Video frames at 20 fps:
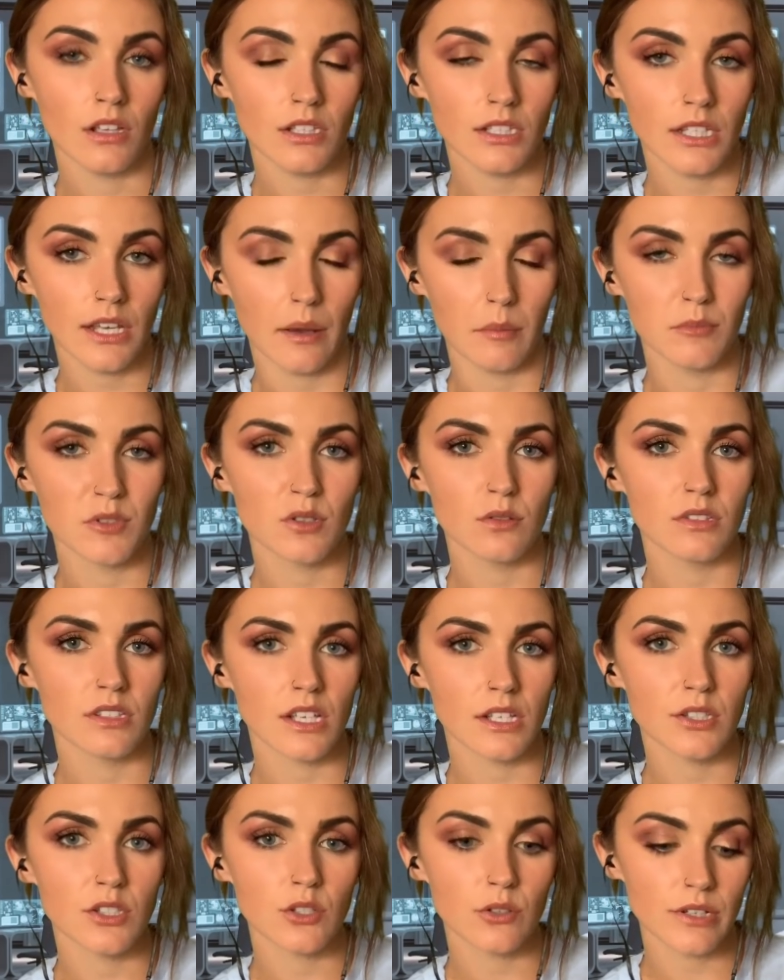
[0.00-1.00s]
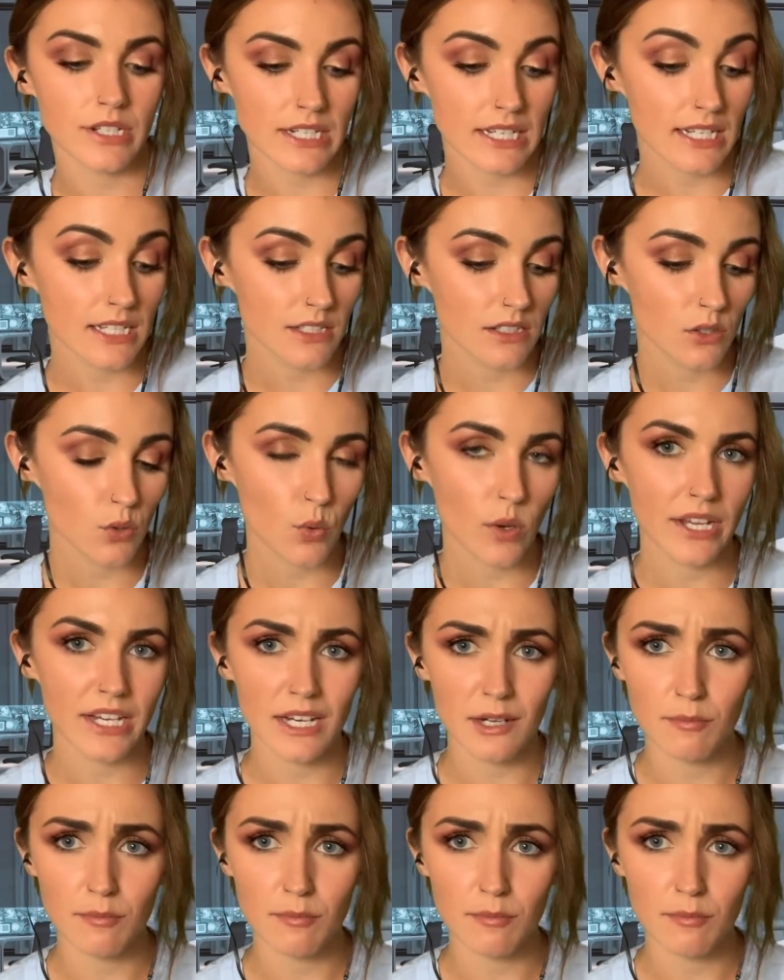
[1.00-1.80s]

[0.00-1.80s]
Yeah, so sunscreen is quite